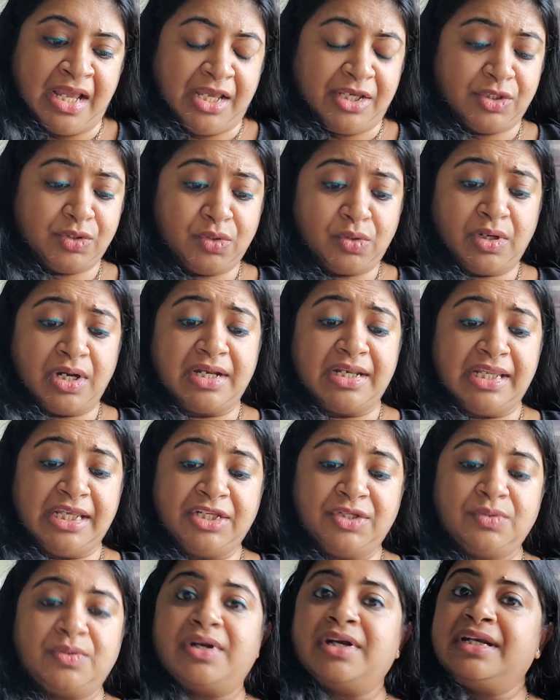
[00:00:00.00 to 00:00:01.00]
You don't
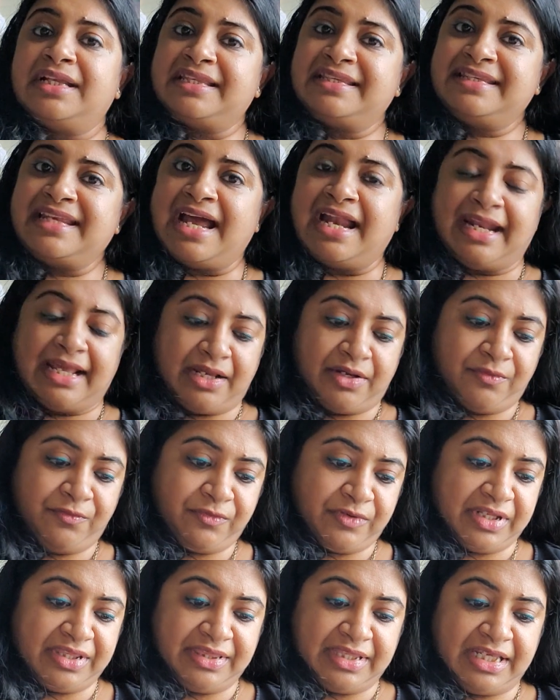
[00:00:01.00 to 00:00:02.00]
need to understand
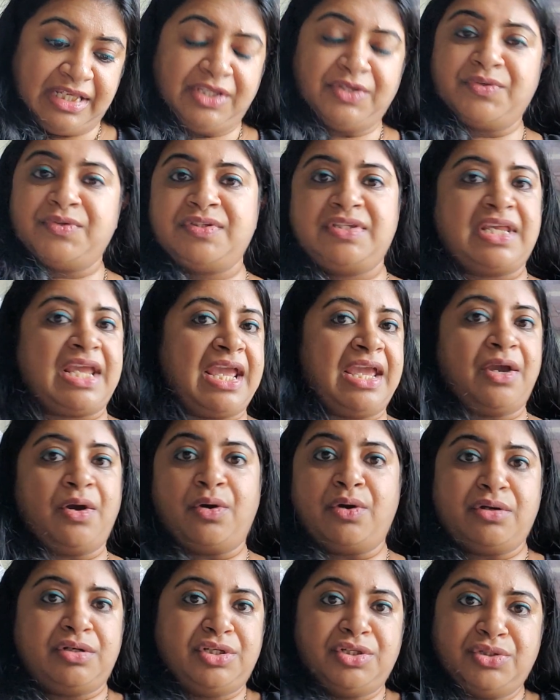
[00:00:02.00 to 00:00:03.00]
everything you say
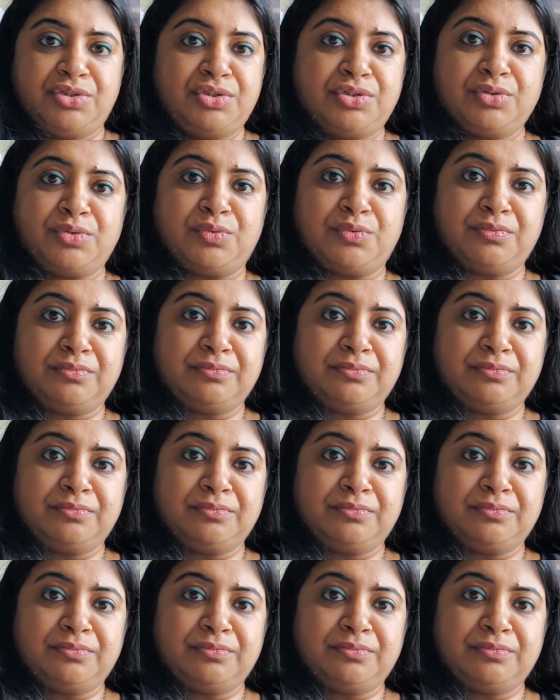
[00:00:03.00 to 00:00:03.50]
or you do.